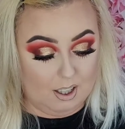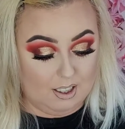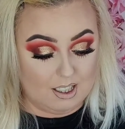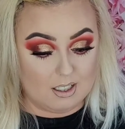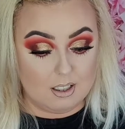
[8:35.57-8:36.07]

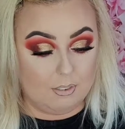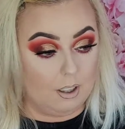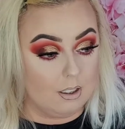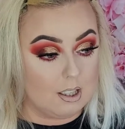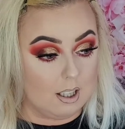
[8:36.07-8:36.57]
this is a
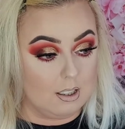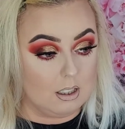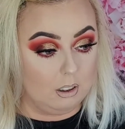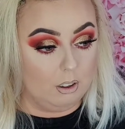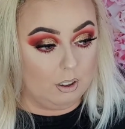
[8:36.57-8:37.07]
Valentine's
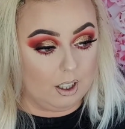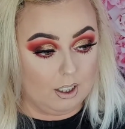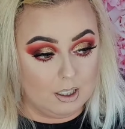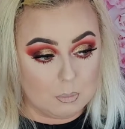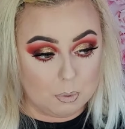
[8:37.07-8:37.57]
look
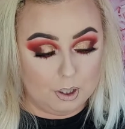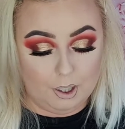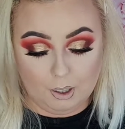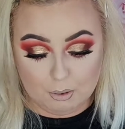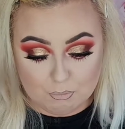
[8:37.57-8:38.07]
and it's
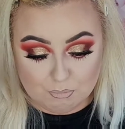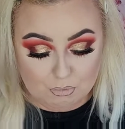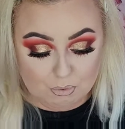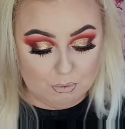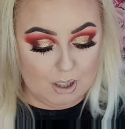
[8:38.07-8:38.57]
pretty
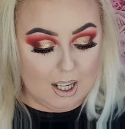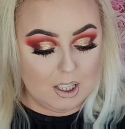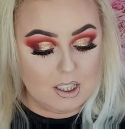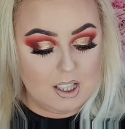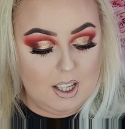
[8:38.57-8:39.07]
red
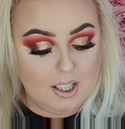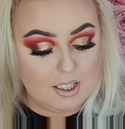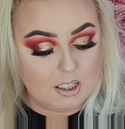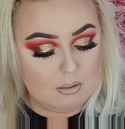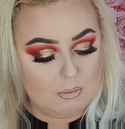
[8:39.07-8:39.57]
as it
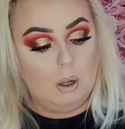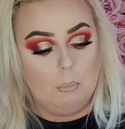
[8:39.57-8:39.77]
is,